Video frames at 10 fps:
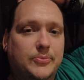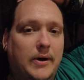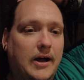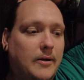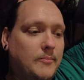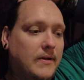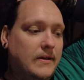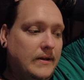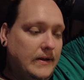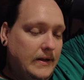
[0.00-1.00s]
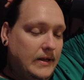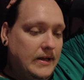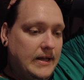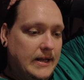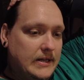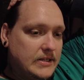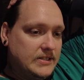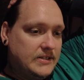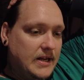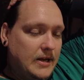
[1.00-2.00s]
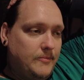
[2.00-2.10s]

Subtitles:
but it doesn't